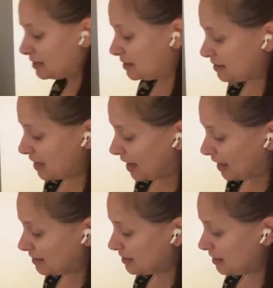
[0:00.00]
is
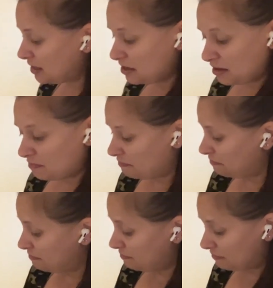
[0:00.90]
that
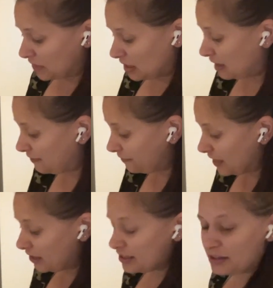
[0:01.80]
if
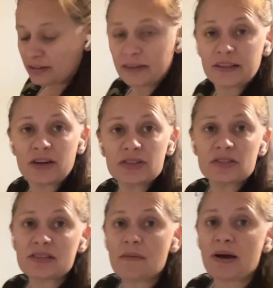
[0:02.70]
there
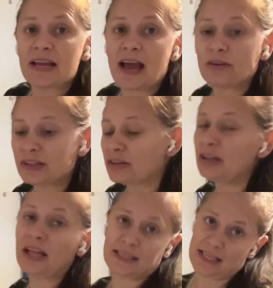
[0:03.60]
is somebody out there
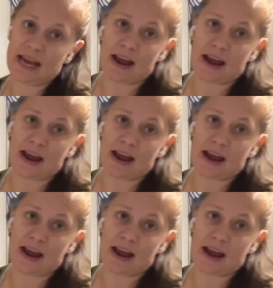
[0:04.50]
collecting